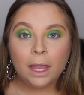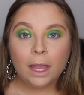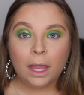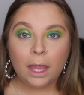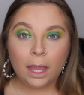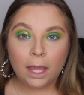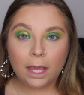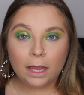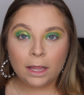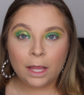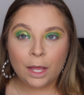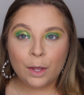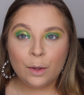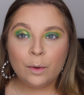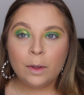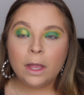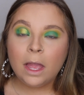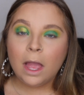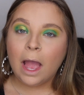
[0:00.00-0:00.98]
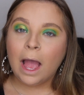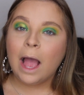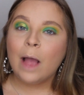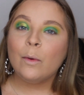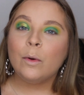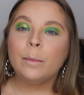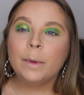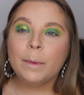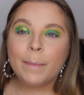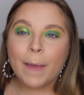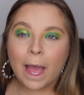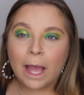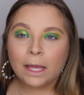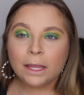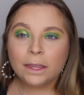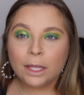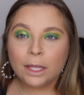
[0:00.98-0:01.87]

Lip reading: halo. I will be back